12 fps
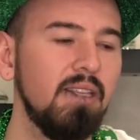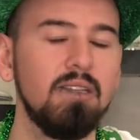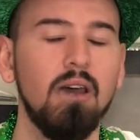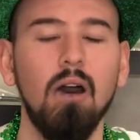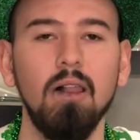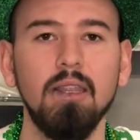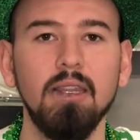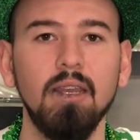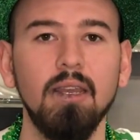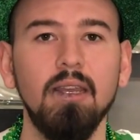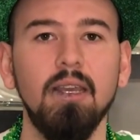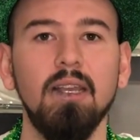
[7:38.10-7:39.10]

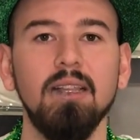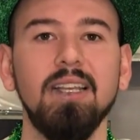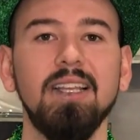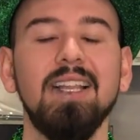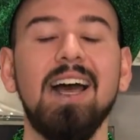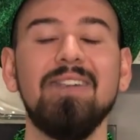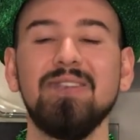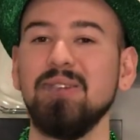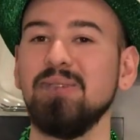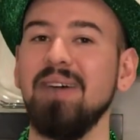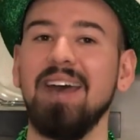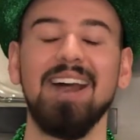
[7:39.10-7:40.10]
holiday lit live
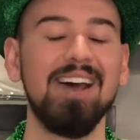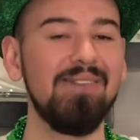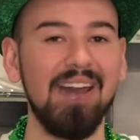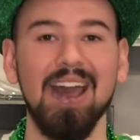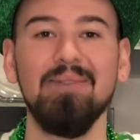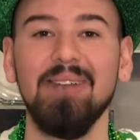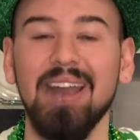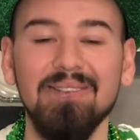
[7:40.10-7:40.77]
streams, man. I'm happy.